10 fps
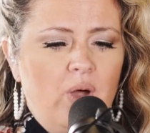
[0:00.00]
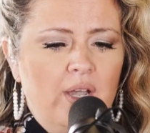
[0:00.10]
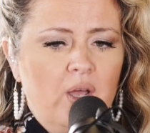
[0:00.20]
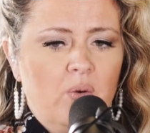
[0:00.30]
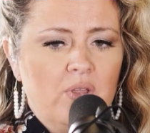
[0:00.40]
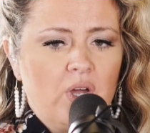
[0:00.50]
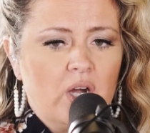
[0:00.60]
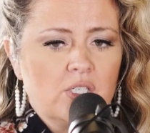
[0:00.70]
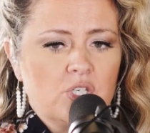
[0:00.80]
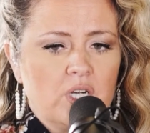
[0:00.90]
I know with
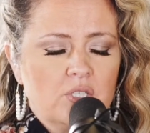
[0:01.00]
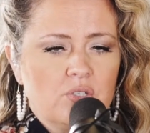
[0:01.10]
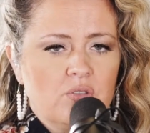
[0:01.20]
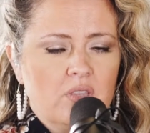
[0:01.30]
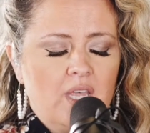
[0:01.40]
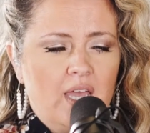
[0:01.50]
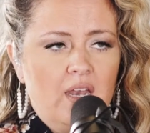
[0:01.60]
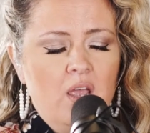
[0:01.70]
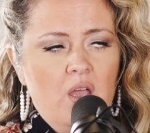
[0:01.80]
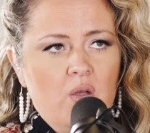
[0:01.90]
our church
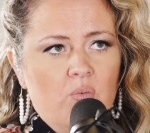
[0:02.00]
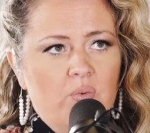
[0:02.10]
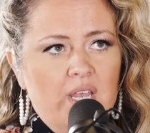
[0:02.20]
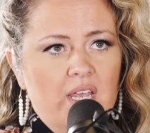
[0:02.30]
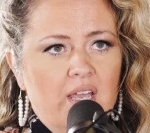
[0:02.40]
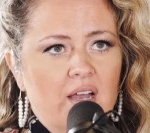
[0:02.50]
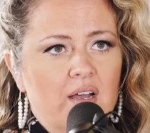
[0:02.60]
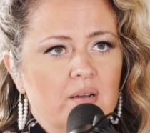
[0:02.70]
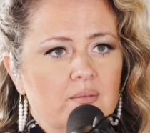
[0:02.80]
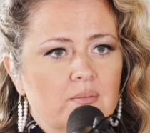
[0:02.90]
that we,
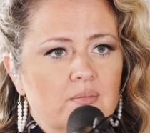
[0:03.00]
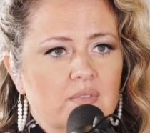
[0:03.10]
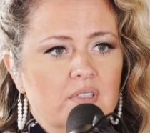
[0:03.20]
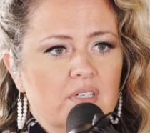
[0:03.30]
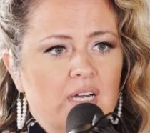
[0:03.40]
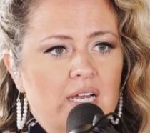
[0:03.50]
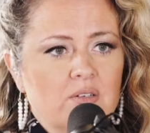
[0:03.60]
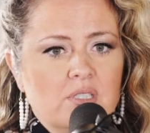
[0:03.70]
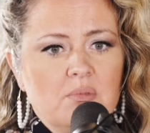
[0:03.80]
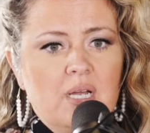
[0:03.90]
I
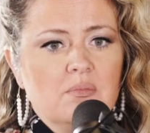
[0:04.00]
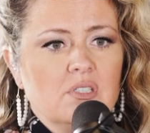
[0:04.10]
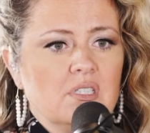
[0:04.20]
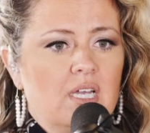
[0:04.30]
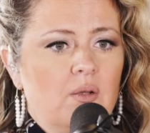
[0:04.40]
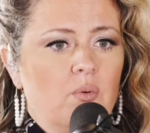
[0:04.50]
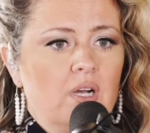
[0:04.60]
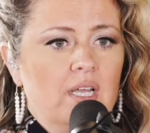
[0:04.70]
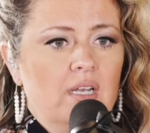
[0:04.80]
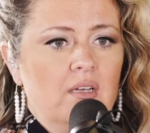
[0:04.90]
know sometimes it's like
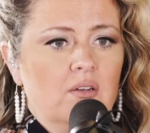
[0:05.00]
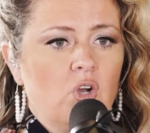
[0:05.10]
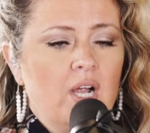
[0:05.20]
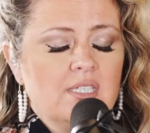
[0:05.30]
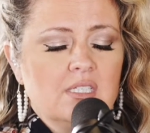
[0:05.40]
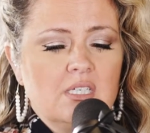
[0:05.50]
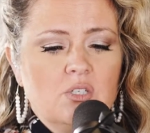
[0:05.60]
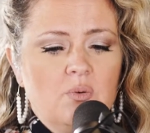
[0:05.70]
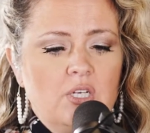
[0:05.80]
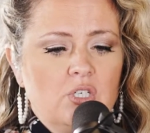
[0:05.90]
we're in a crisis
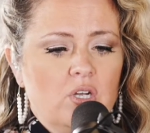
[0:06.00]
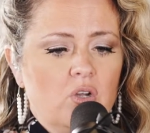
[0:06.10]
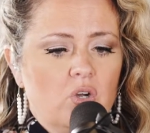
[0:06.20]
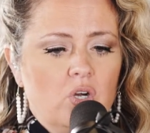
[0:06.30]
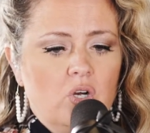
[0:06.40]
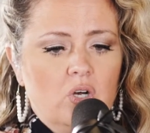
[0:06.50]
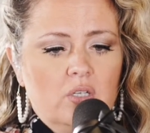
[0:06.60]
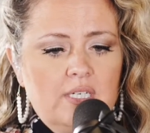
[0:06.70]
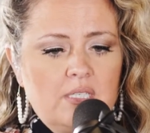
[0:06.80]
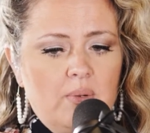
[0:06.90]
situation, a
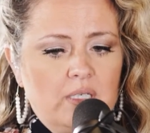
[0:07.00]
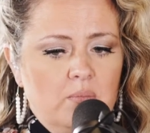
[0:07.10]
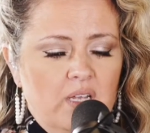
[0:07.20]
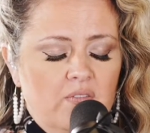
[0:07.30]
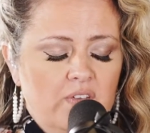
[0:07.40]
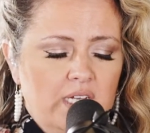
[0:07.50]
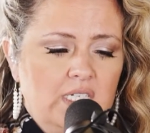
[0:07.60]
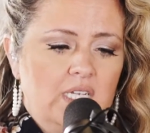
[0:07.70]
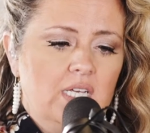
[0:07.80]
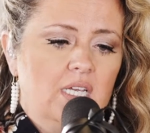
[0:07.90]
girl is about to be
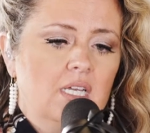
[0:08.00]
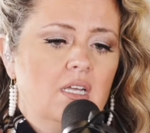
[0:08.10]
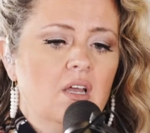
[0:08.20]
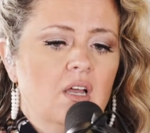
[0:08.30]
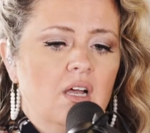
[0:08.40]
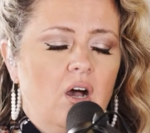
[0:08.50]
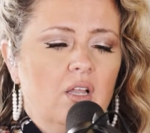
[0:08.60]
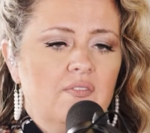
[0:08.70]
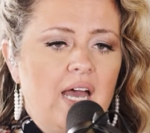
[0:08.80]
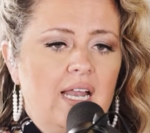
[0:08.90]
evicted,
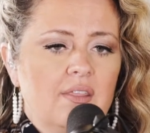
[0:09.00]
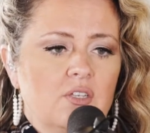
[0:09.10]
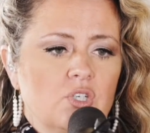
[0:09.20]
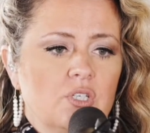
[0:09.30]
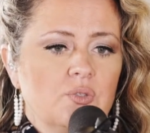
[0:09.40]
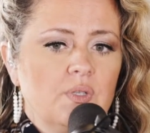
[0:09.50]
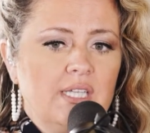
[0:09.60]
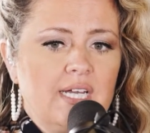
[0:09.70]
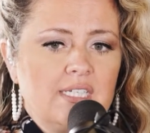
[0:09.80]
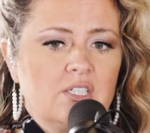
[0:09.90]
all of that. And the church
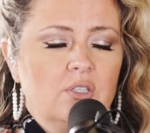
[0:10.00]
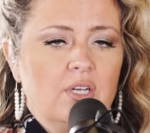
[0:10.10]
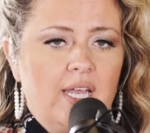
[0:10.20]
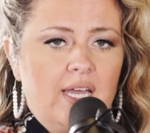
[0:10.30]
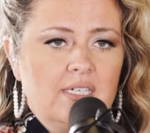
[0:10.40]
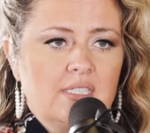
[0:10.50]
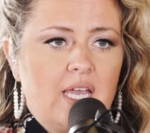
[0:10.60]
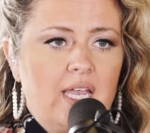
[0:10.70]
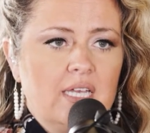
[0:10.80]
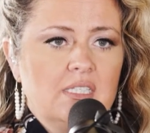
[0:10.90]
really likes to look at is
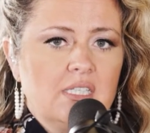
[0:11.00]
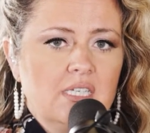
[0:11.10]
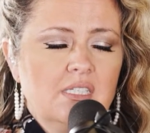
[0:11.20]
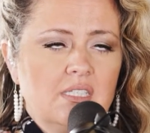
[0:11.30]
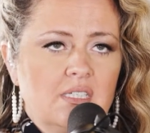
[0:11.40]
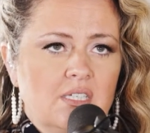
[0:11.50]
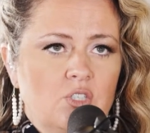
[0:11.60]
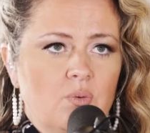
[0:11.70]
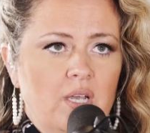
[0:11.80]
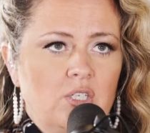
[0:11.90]
like, is this a
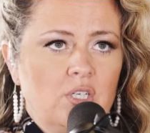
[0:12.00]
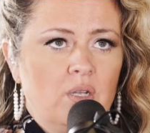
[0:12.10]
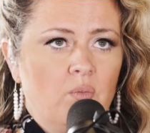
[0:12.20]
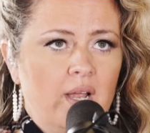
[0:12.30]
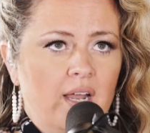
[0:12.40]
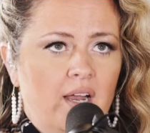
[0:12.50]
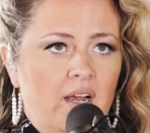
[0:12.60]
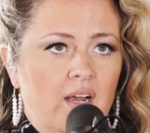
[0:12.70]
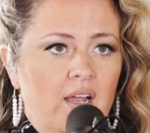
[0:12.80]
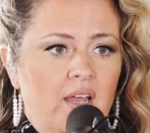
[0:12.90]
situation
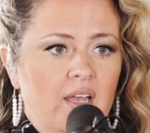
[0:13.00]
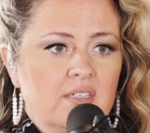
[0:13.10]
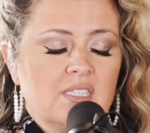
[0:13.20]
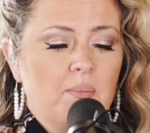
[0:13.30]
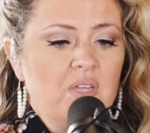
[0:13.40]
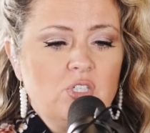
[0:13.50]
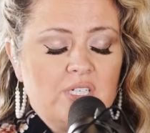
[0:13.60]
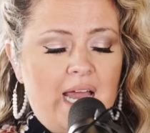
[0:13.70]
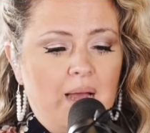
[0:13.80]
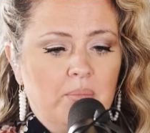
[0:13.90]
where something
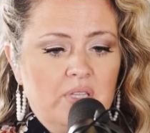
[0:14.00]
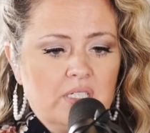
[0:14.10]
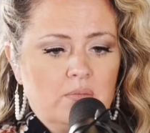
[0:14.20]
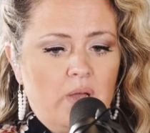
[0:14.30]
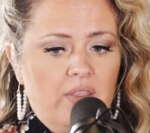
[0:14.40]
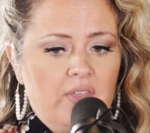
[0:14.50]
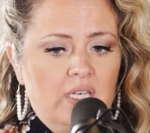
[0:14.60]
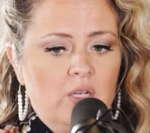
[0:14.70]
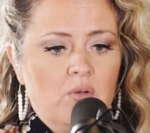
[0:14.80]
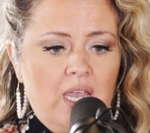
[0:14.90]
just happened this month
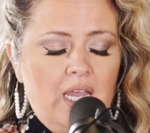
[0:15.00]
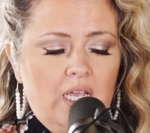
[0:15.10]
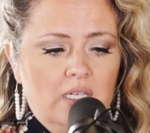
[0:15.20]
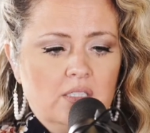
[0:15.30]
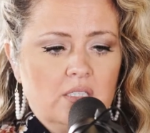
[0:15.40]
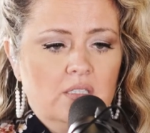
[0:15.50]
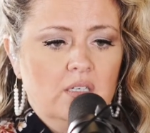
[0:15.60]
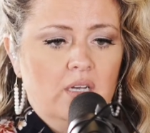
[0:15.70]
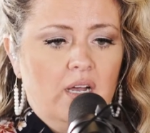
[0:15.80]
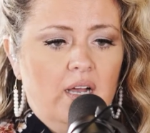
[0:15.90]
and you can't
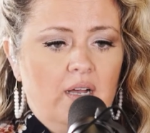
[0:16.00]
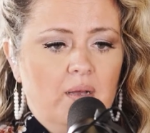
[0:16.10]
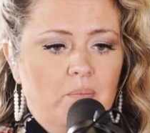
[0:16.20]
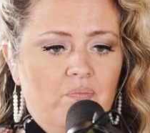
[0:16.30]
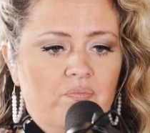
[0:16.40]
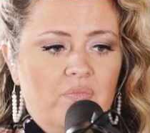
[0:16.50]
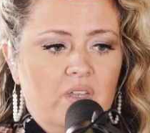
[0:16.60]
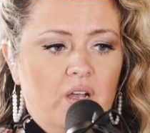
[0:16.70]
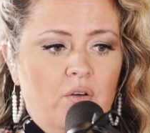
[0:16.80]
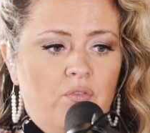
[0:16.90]

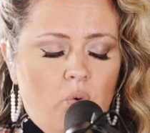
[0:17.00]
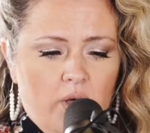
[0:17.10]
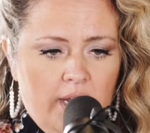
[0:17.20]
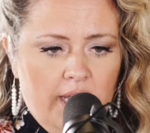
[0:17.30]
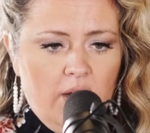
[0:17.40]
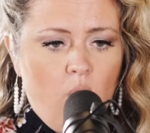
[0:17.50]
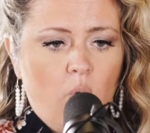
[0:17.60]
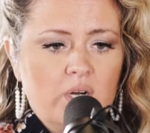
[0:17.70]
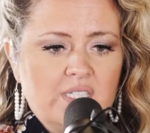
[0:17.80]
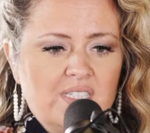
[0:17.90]
afford it?
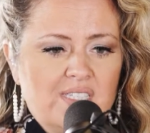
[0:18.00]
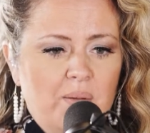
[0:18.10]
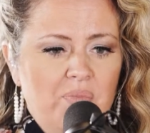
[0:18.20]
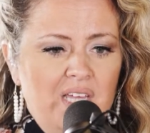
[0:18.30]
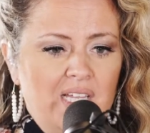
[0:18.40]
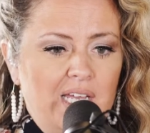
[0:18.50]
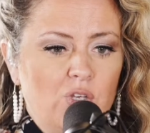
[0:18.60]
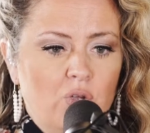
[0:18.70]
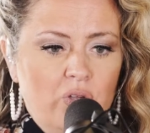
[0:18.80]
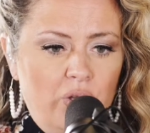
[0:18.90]
Or is it something
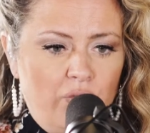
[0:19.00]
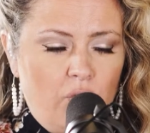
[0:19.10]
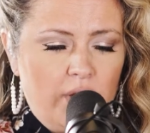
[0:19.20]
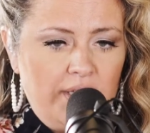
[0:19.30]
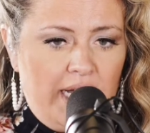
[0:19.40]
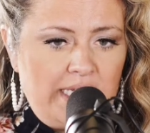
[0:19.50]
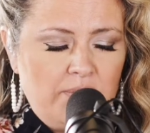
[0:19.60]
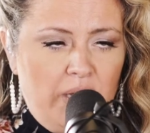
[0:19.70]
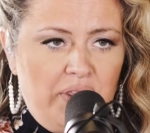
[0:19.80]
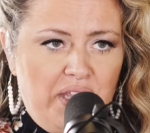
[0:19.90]
like you couldn't afford it
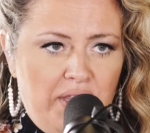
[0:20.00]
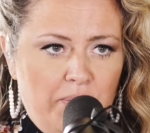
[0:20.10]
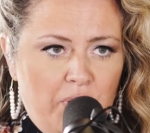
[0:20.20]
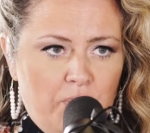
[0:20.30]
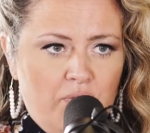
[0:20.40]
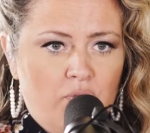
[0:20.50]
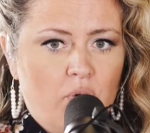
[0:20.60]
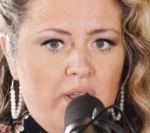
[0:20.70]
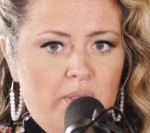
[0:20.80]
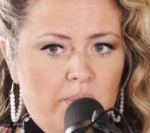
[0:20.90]
last month and the month
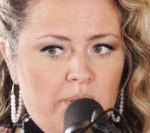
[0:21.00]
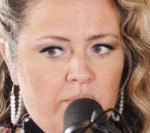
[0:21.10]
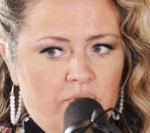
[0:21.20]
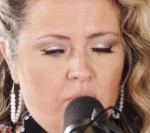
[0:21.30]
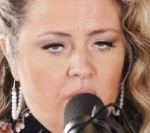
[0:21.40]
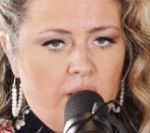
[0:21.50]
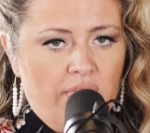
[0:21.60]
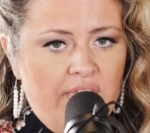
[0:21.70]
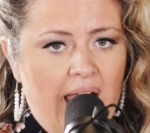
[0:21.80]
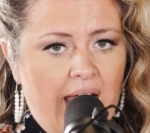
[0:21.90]
before and the month before
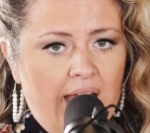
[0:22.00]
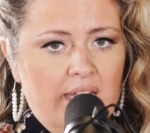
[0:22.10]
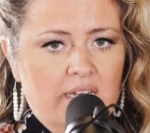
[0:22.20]
that?